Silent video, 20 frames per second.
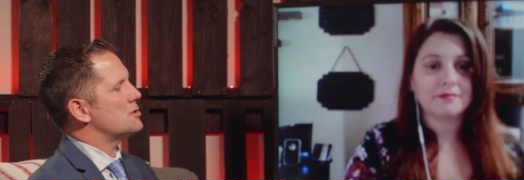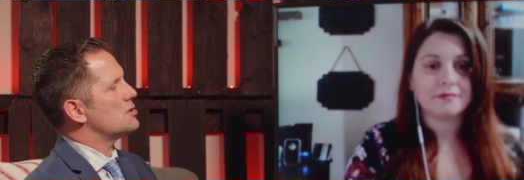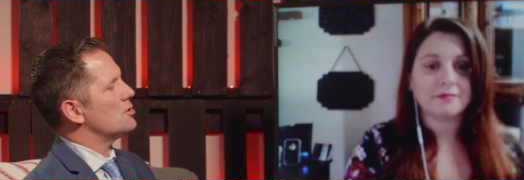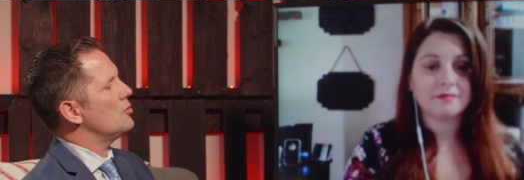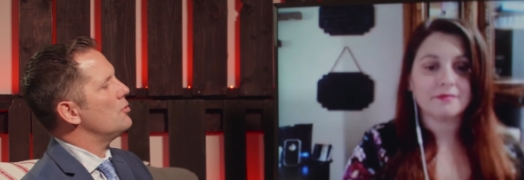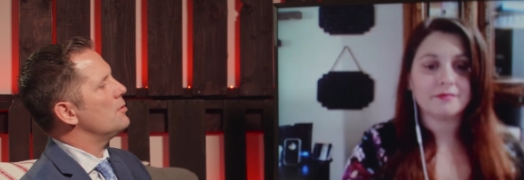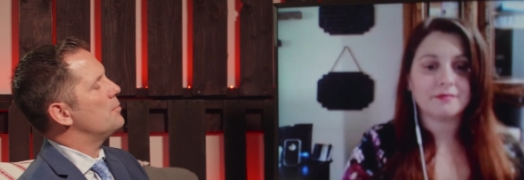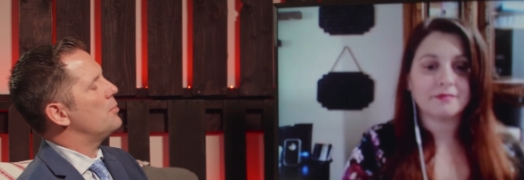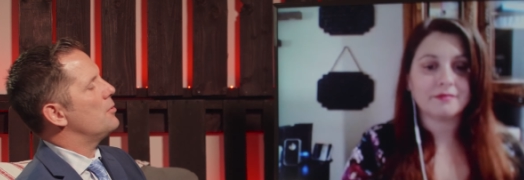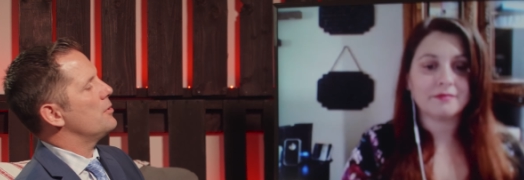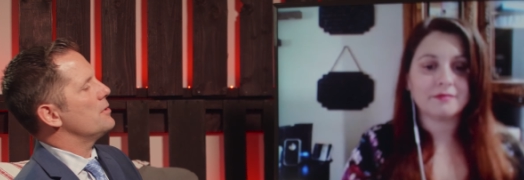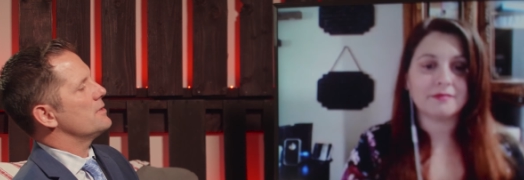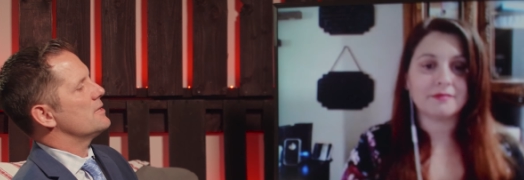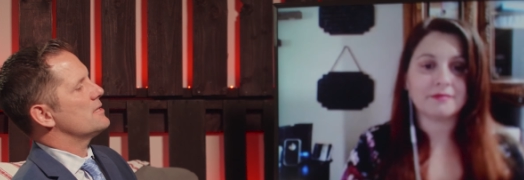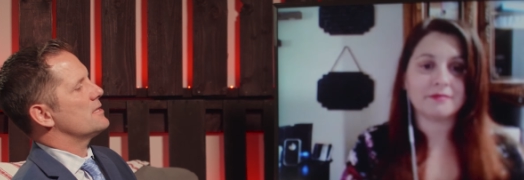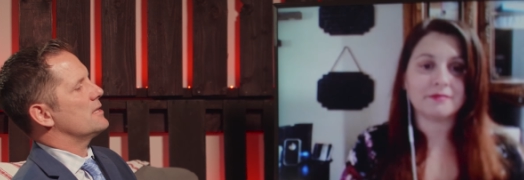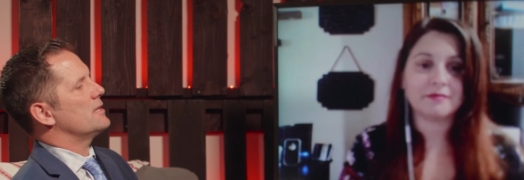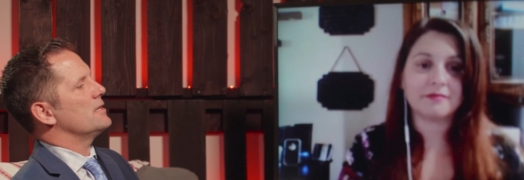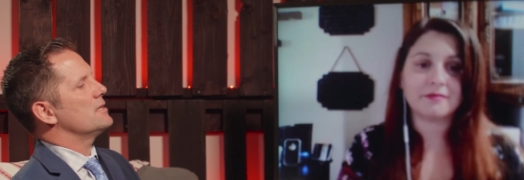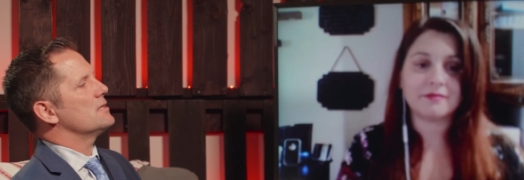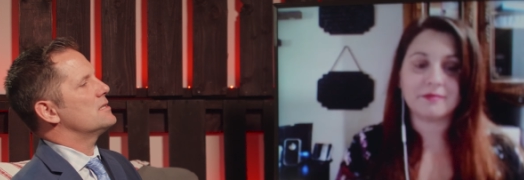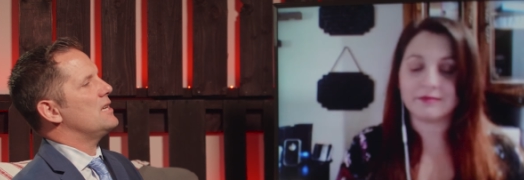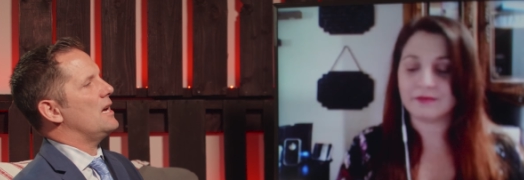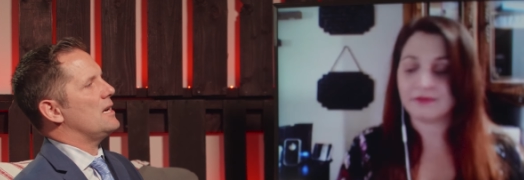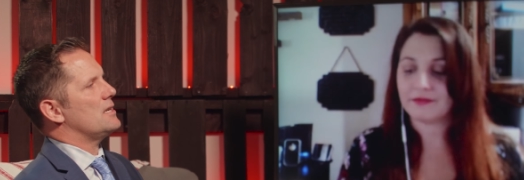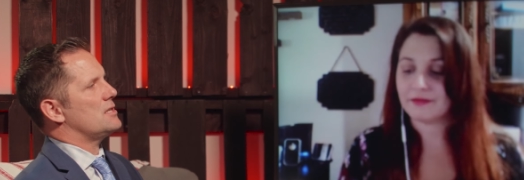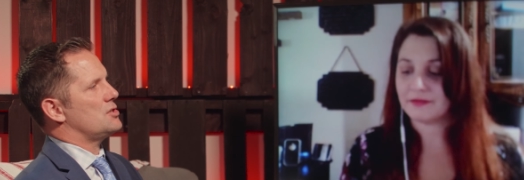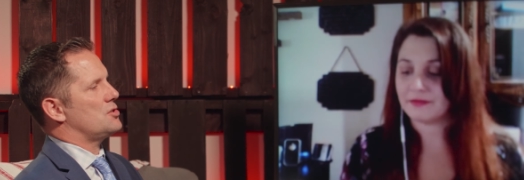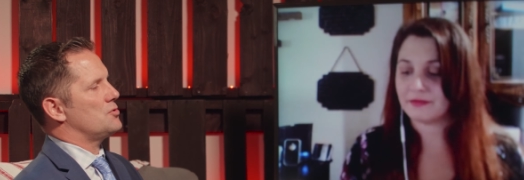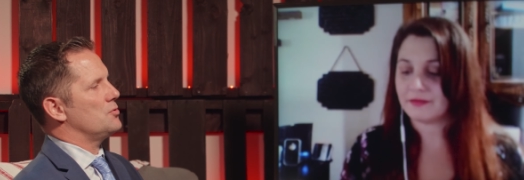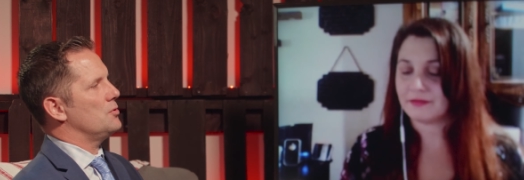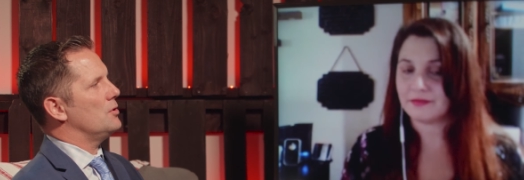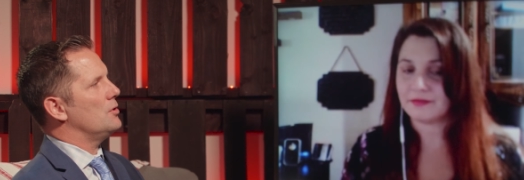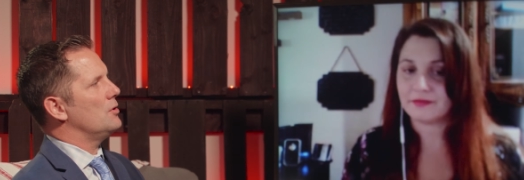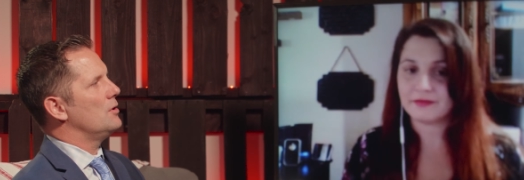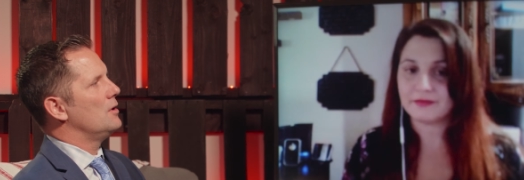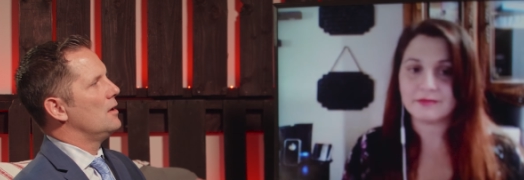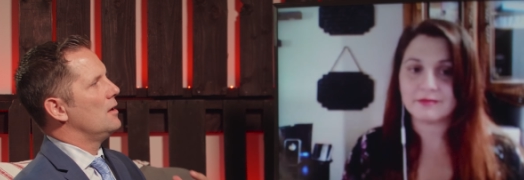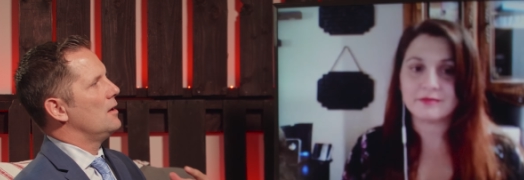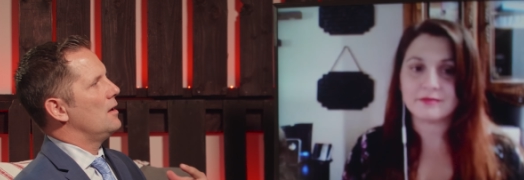Speaker 1: are so important is a
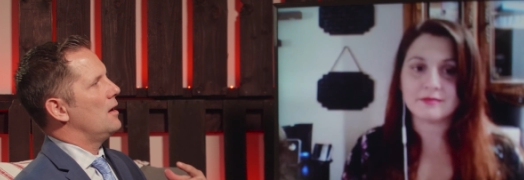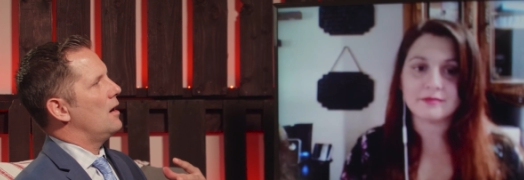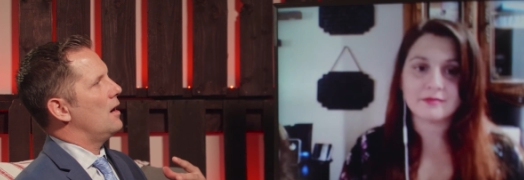contextual